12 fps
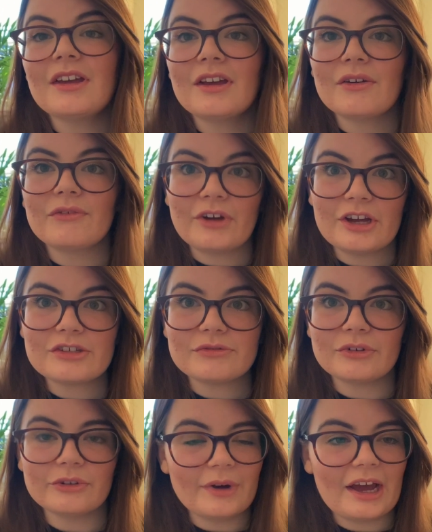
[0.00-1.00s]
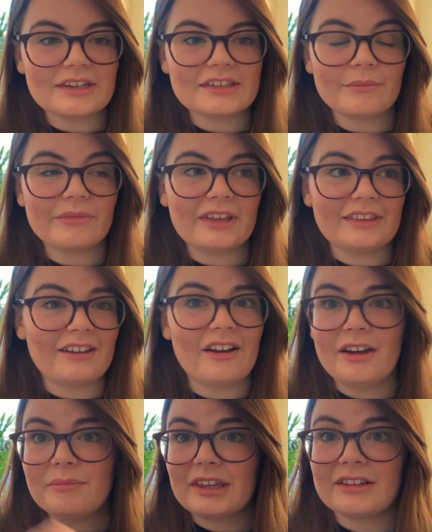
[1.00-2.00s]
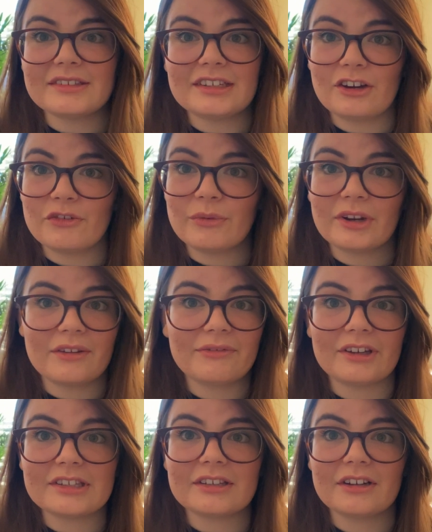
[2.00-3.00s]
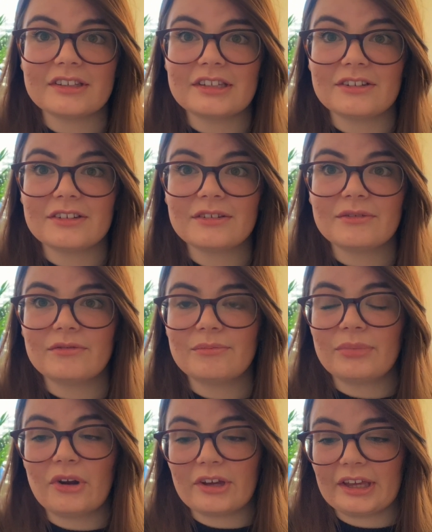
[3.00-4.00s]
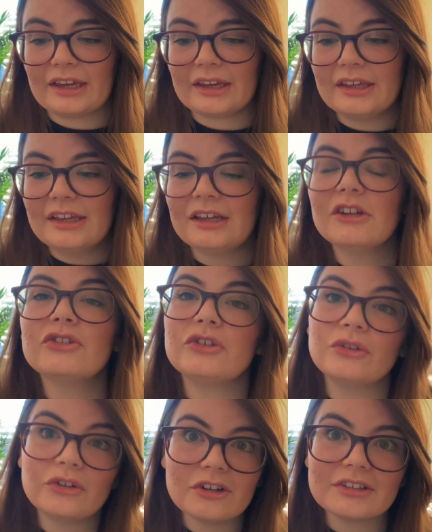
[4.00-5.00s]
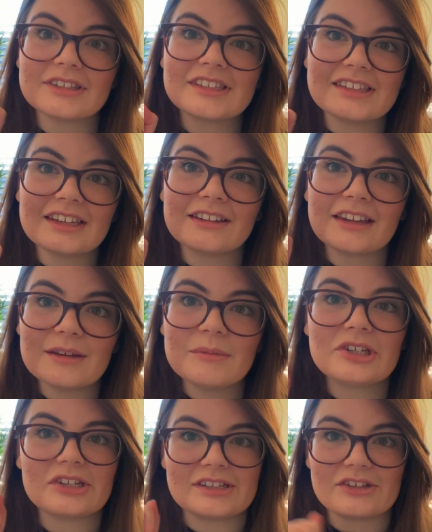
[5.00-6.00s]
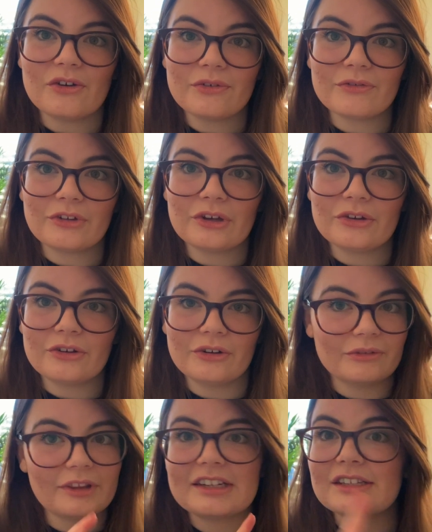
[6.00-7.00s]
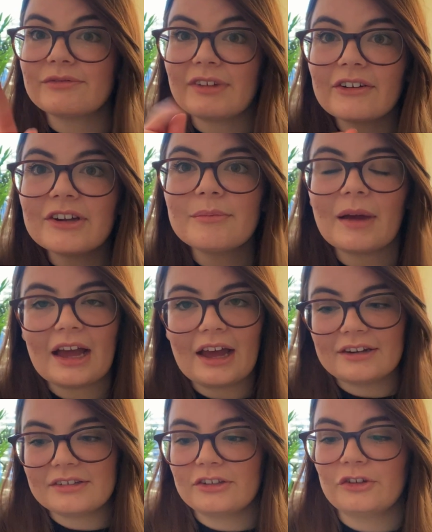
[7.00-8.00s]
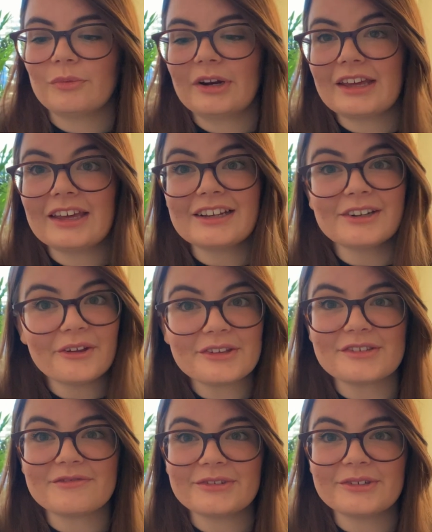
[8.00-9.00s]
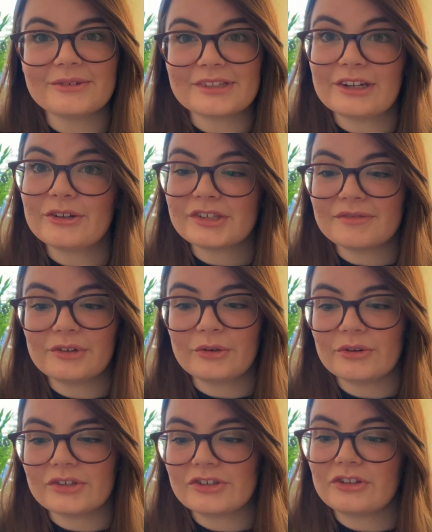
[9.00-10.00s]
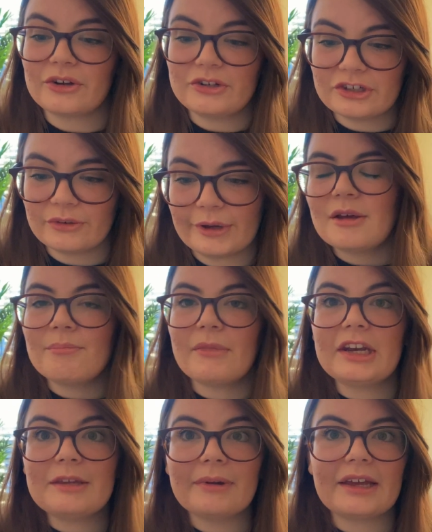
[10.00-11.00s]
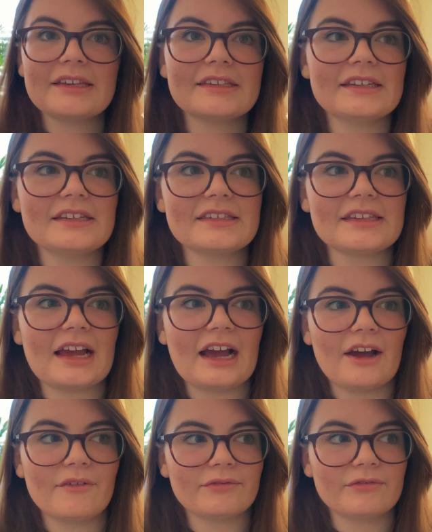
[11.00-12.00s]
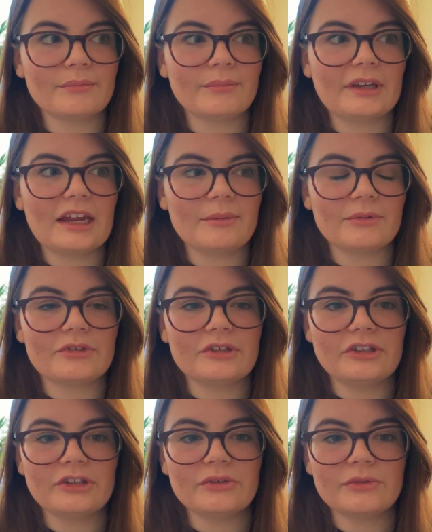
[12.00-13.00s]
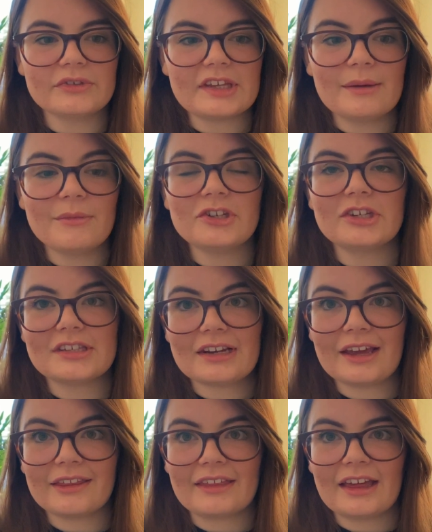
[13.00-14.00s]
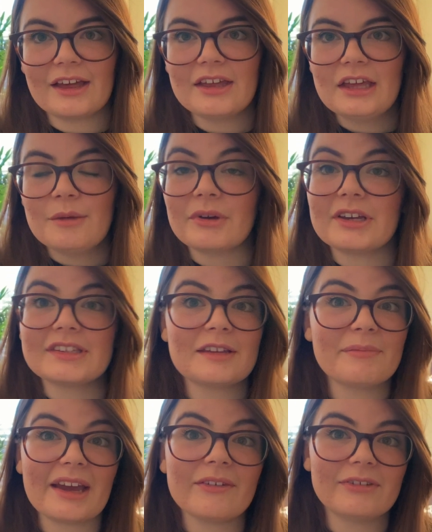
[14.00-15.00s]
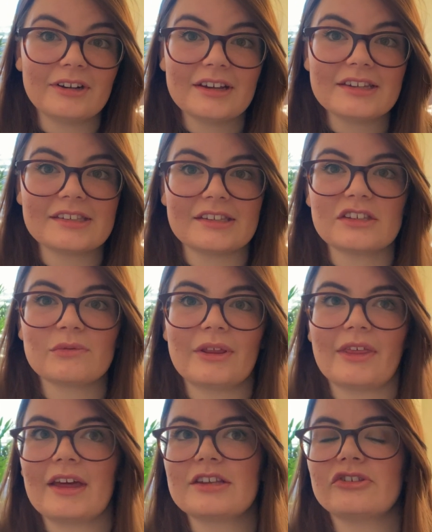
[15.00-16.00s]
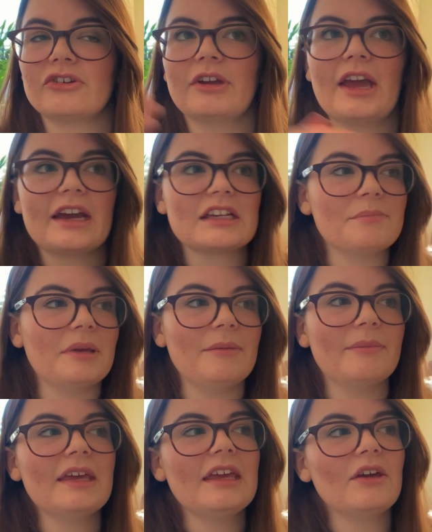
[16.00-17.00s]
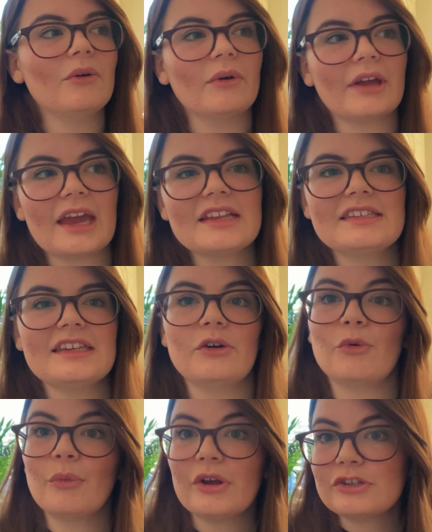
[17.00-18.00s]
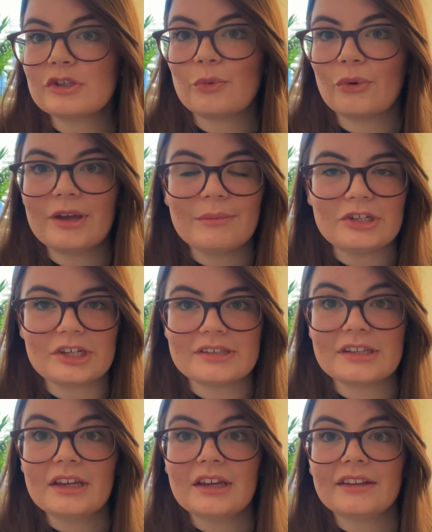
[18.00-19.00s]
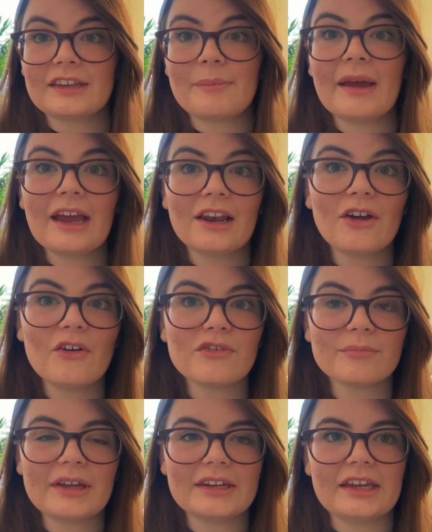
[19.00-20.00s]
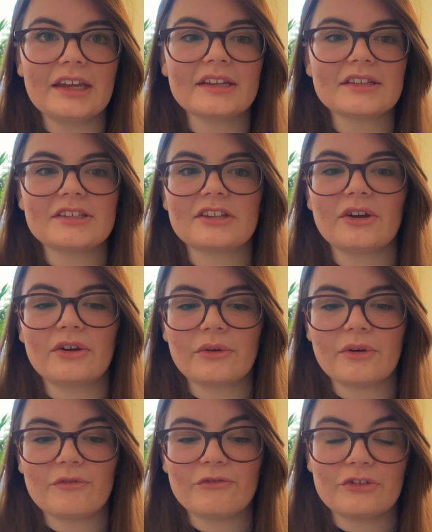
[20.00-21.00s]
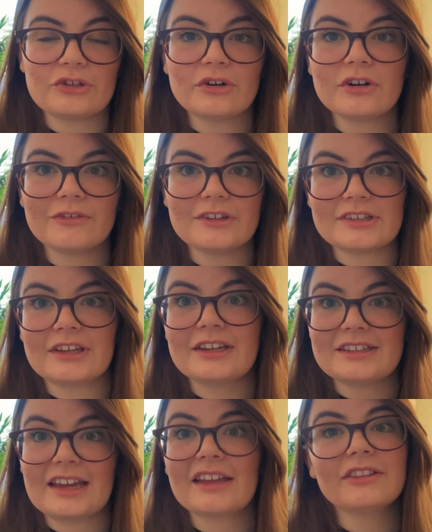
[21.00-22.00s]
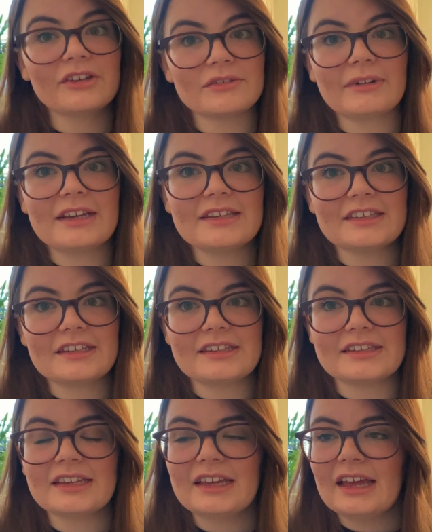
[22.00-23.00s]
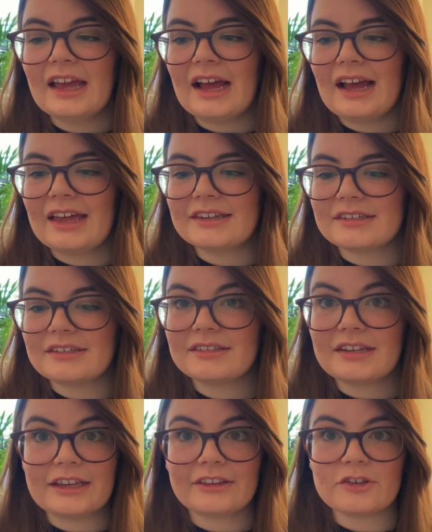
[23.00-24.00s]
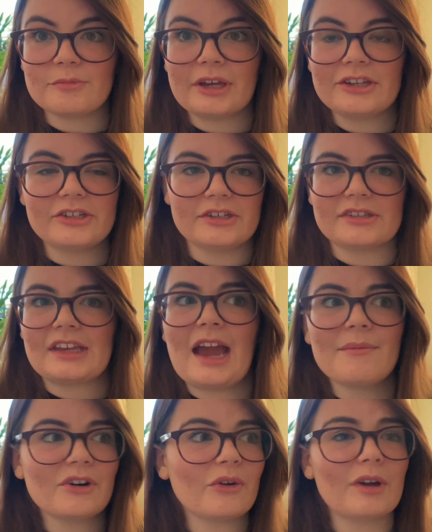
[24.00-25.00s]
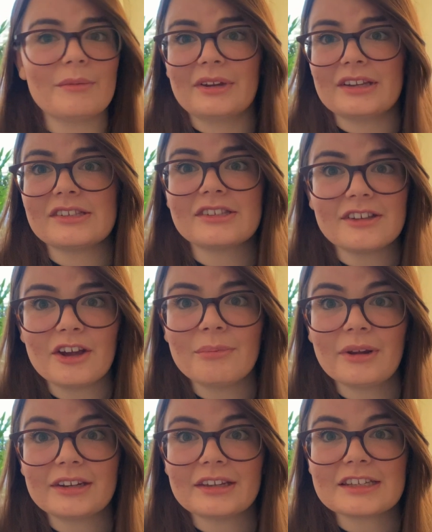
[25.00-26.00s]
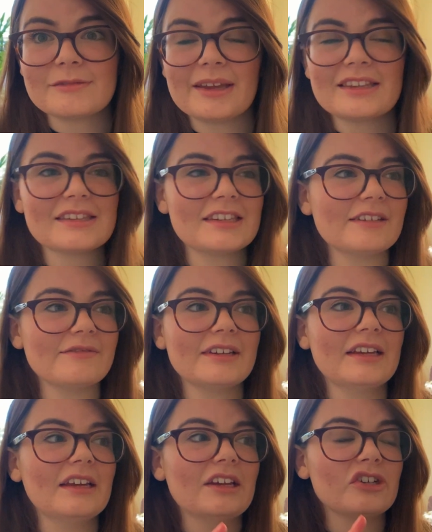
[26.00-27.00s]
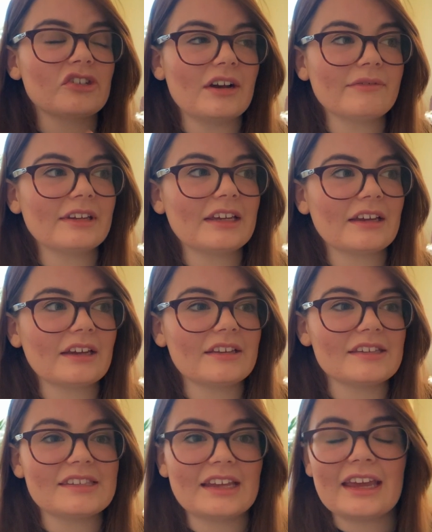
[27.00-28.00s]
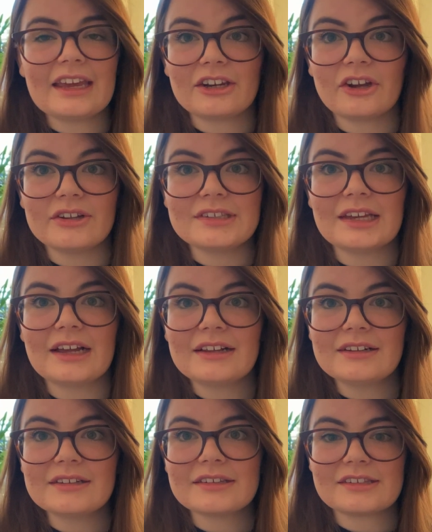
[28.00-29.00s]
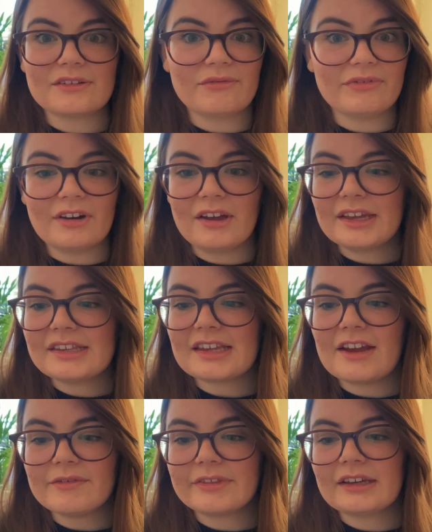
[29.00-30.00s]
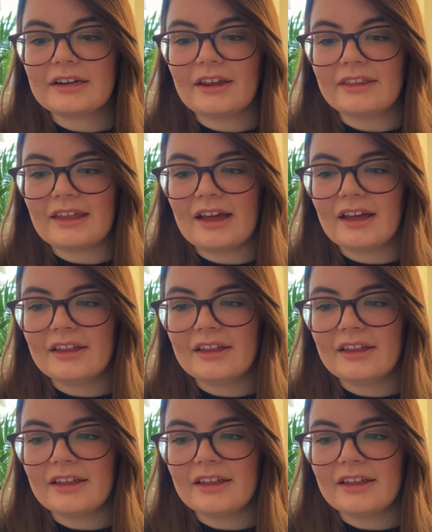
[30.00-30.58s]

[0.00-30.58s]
First rule, and something that I'm guilty of when I first started blogging, do not steal images off of Google. That is very bad. You're breaking lots of rules, lots of laws. Don't do it. Many places have been able to use images like that because they pay for a license, whether that's through XPB or Getty or Motorsport Images. They pay a lot of money, so photographers can attend those races and take those pictures. Camera equipment is so expensive. Traveling and staying in hotels, flights, everything like that